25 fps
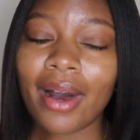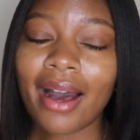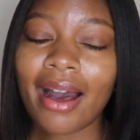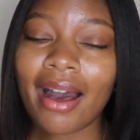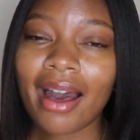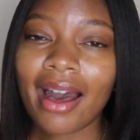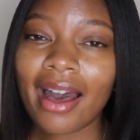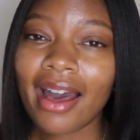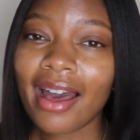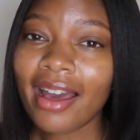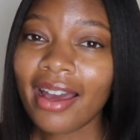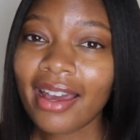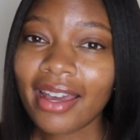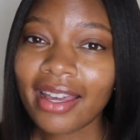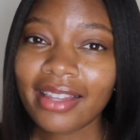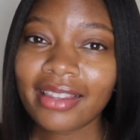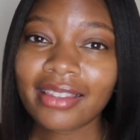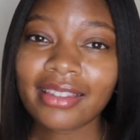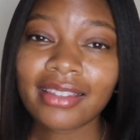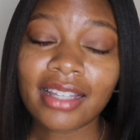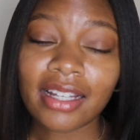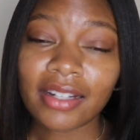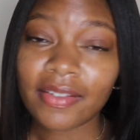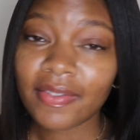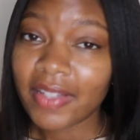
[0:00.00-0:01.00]
I
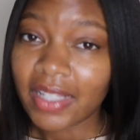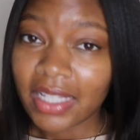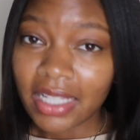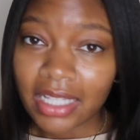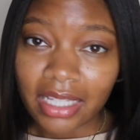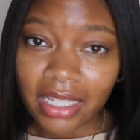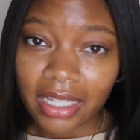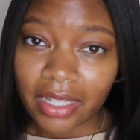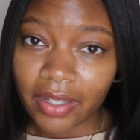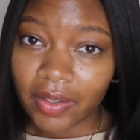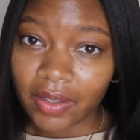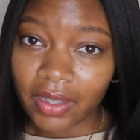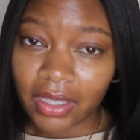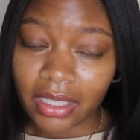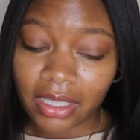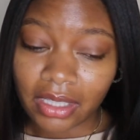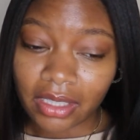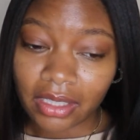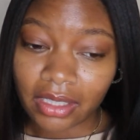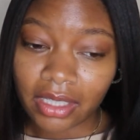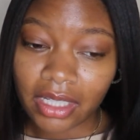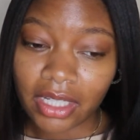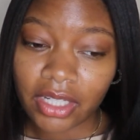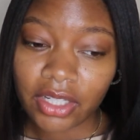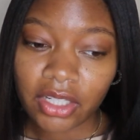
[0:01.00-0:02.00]
love to eat
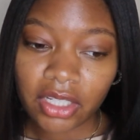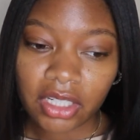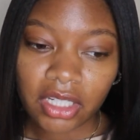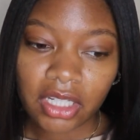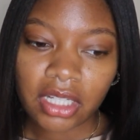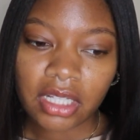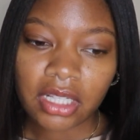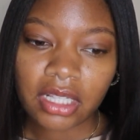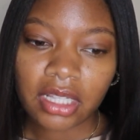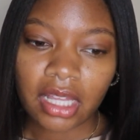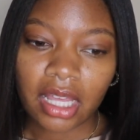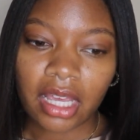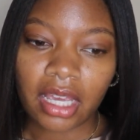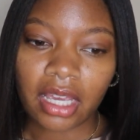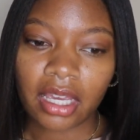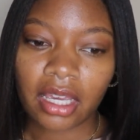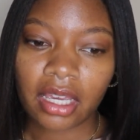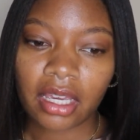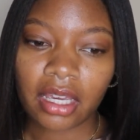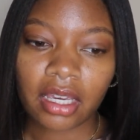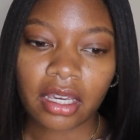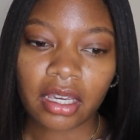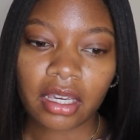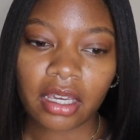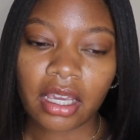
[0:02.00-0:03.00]
healthy. It's just
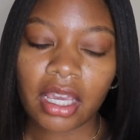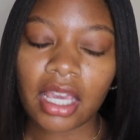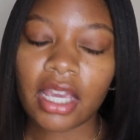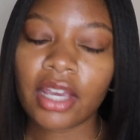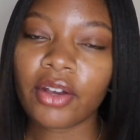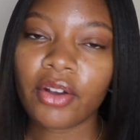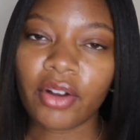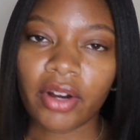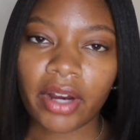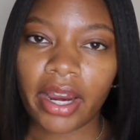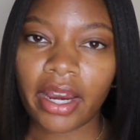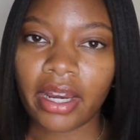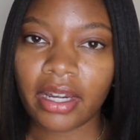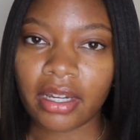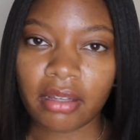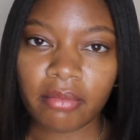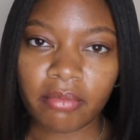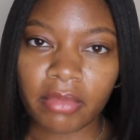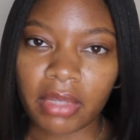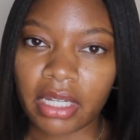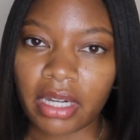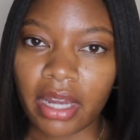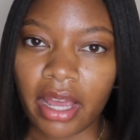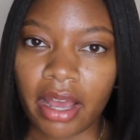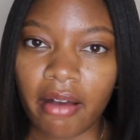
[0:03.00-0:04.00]
like ingrained in
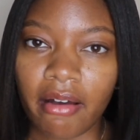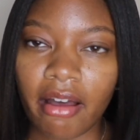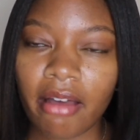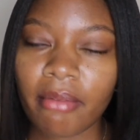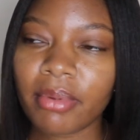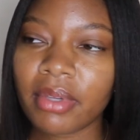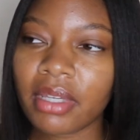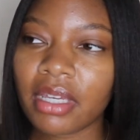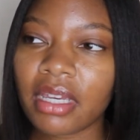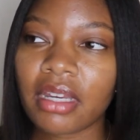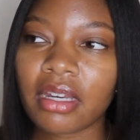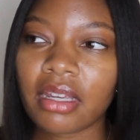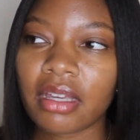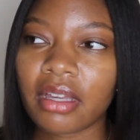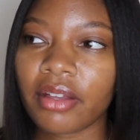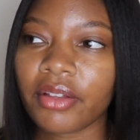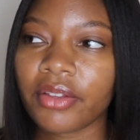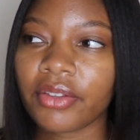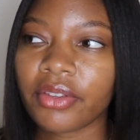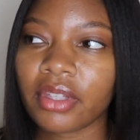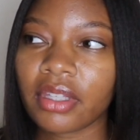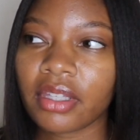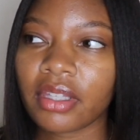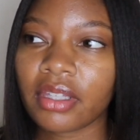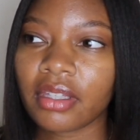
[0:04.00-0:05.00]
me now. I've been eating
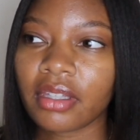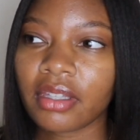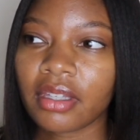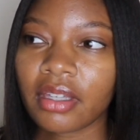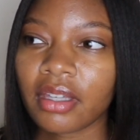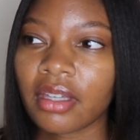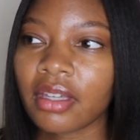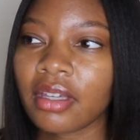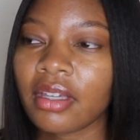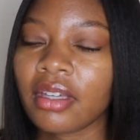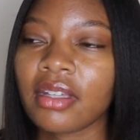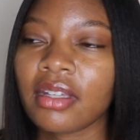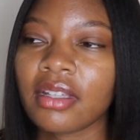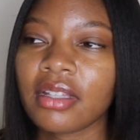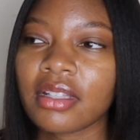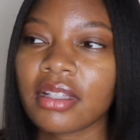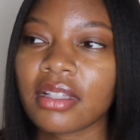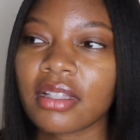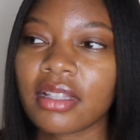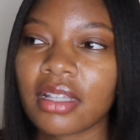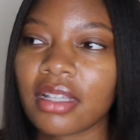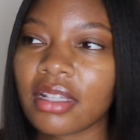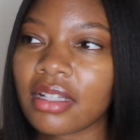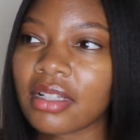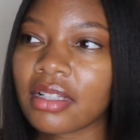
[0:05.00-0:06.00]
healthy
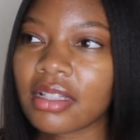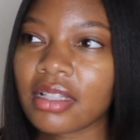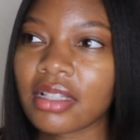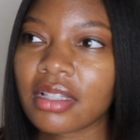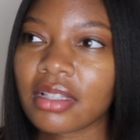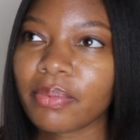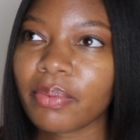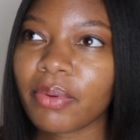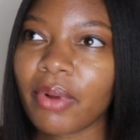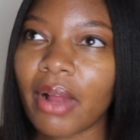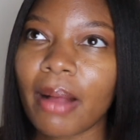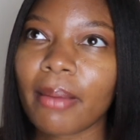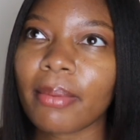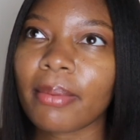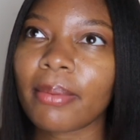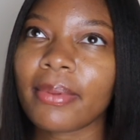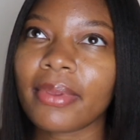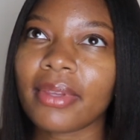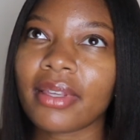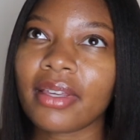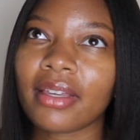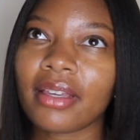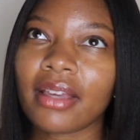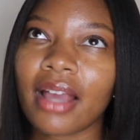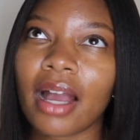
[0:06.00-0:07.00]
since
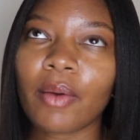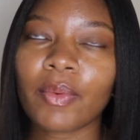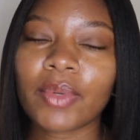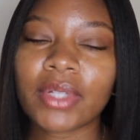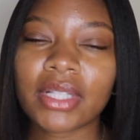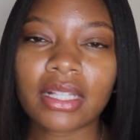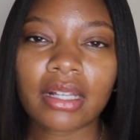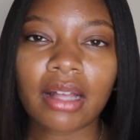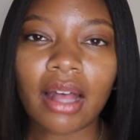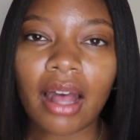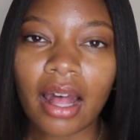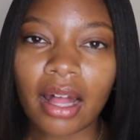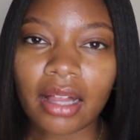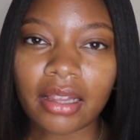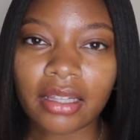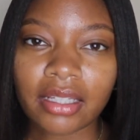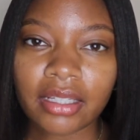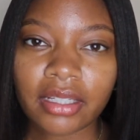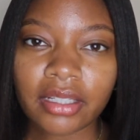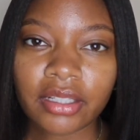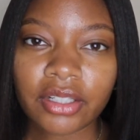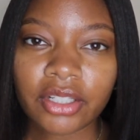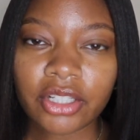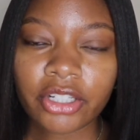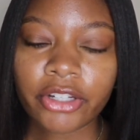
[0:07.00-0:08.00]
probably I went to
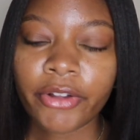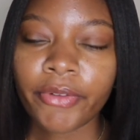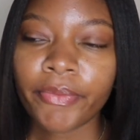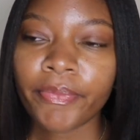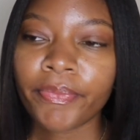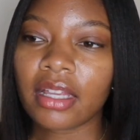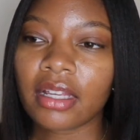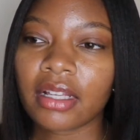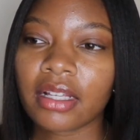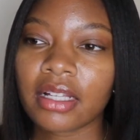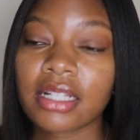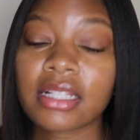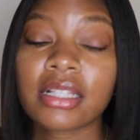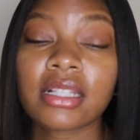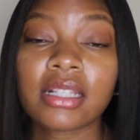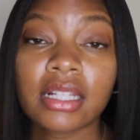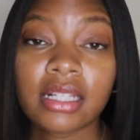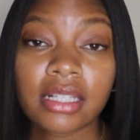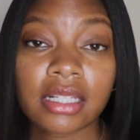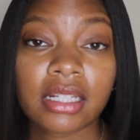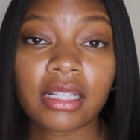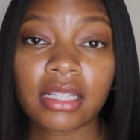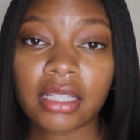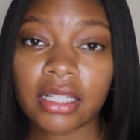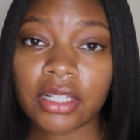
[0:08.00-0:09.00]
college and
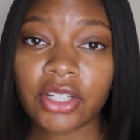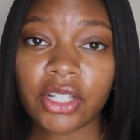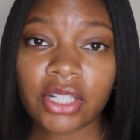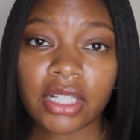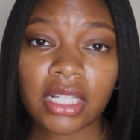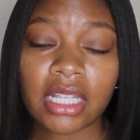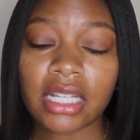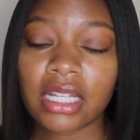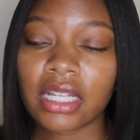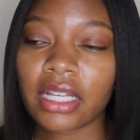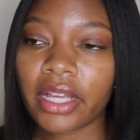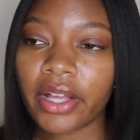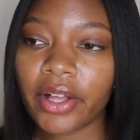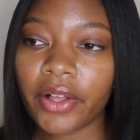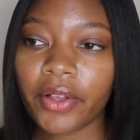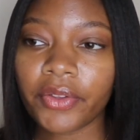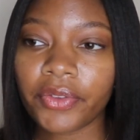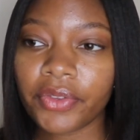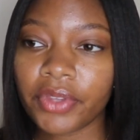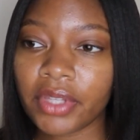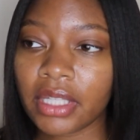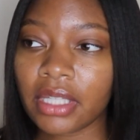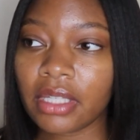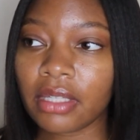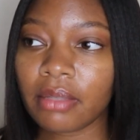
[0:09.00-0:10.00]
consistently just eating
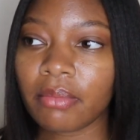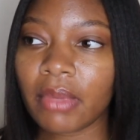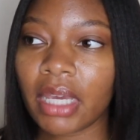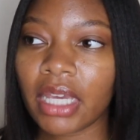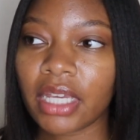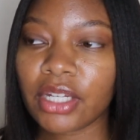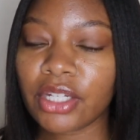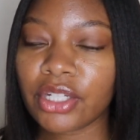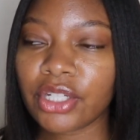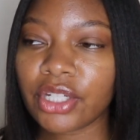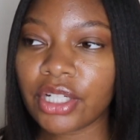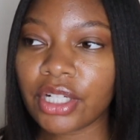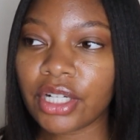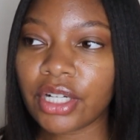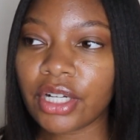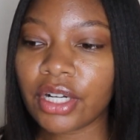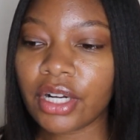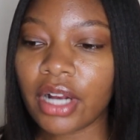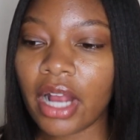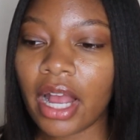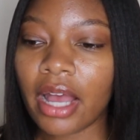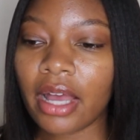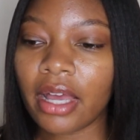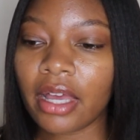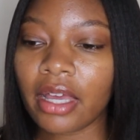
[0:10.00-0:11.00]
healthy, making
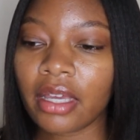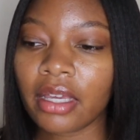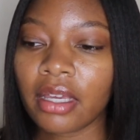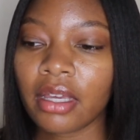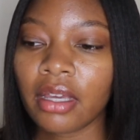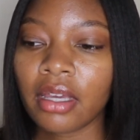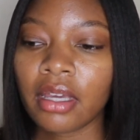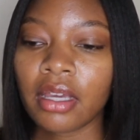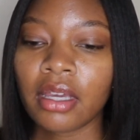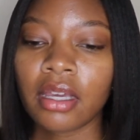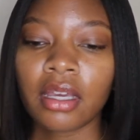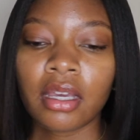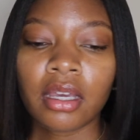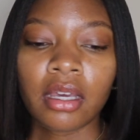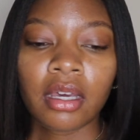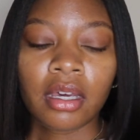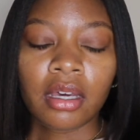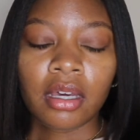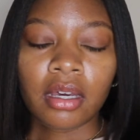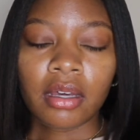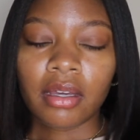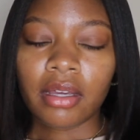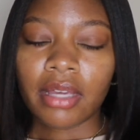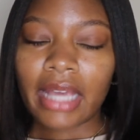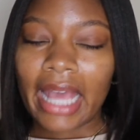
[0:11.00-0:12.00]
sure I
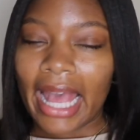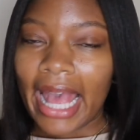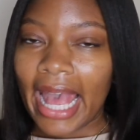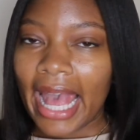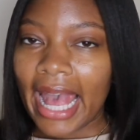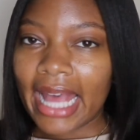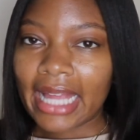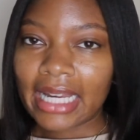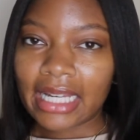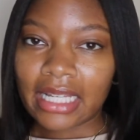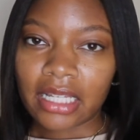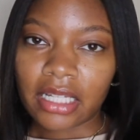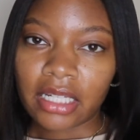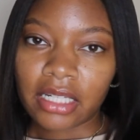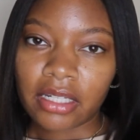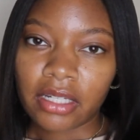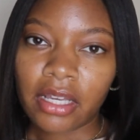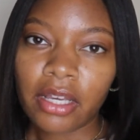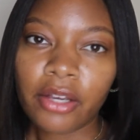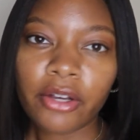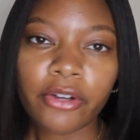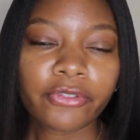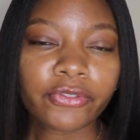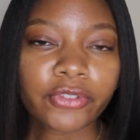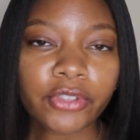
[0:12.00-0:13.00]
add in
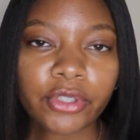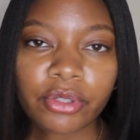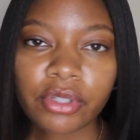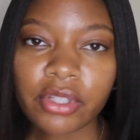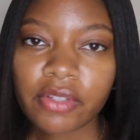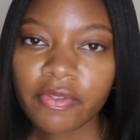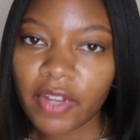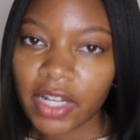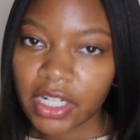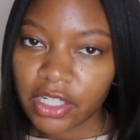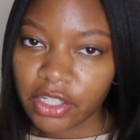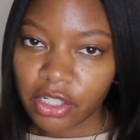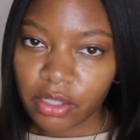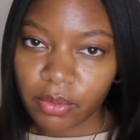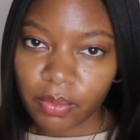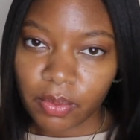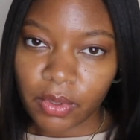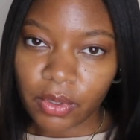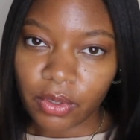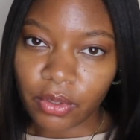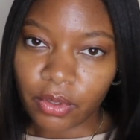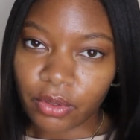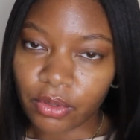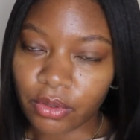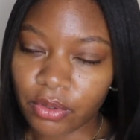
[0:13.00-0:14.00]
fruits,
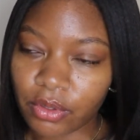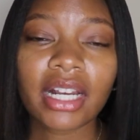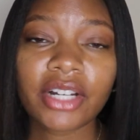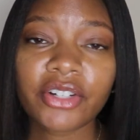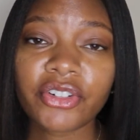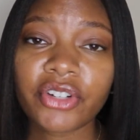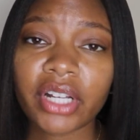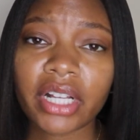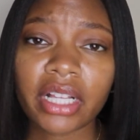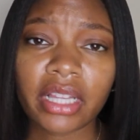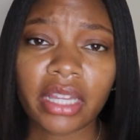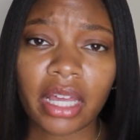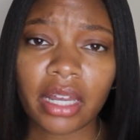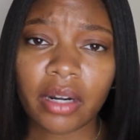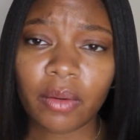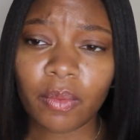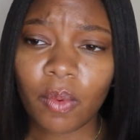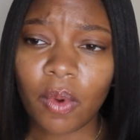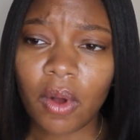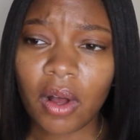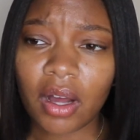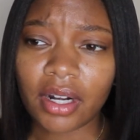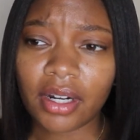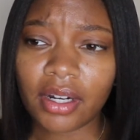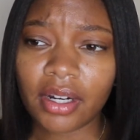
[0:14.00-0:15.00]
vegetables, I drink a lot of
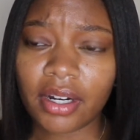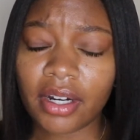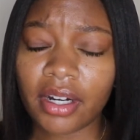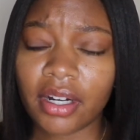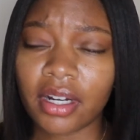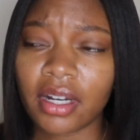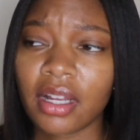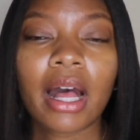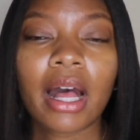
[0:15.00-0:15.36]
water.